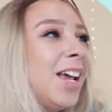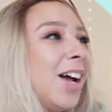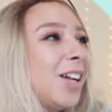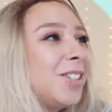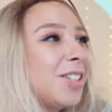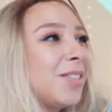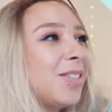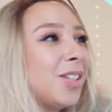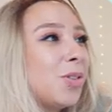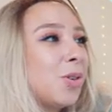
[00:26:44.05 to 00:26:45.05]
I'll just give her the
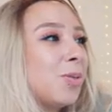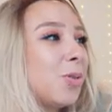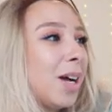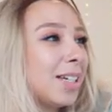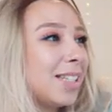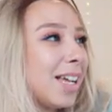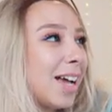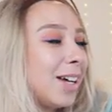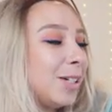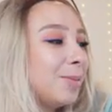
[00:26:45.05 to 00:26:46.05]
normal walk
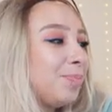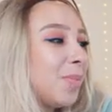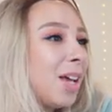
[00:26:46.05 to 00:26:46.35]
style.